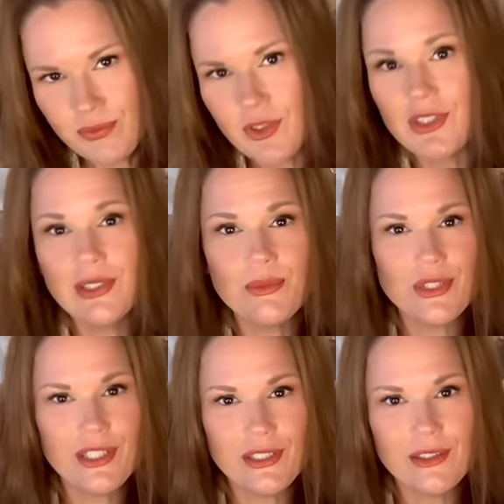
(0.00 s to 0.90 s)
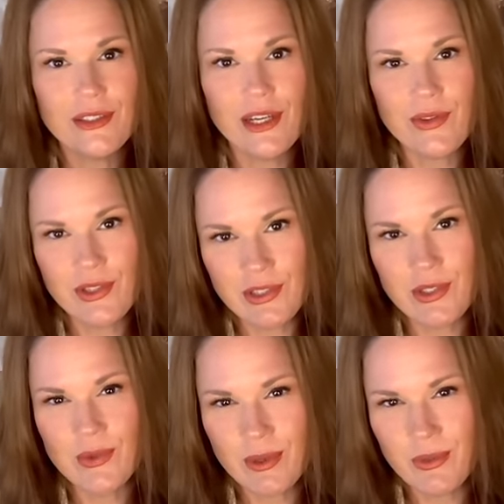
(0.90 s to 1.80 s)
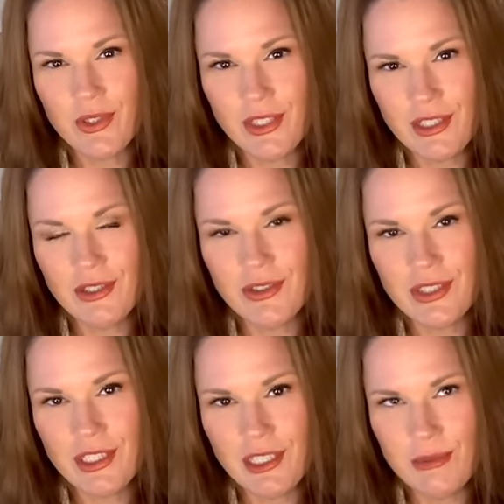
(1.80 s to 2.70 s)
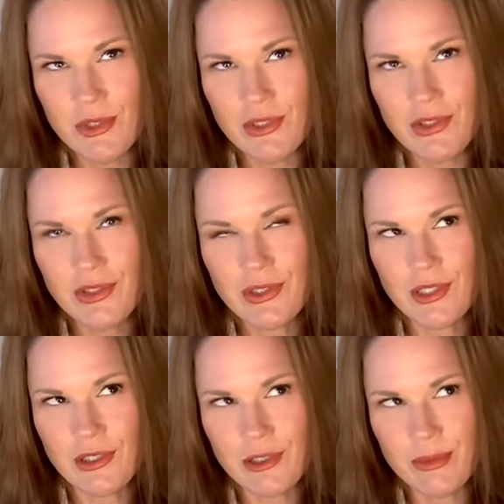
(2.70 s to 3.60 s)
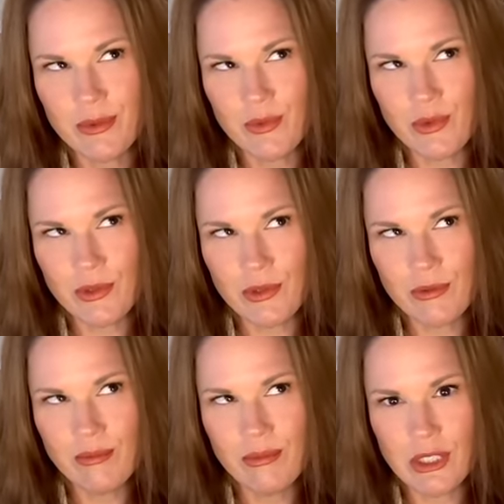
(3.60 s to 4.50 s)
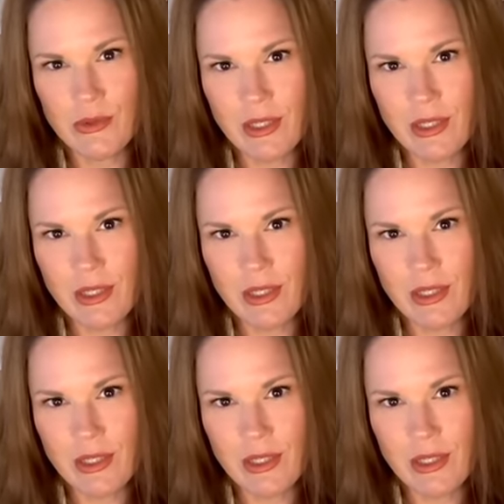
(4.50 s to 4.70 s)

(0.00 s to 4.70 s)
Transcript: You see what I'm saying? I think that's what I'm looking at here today, but a little bit more blown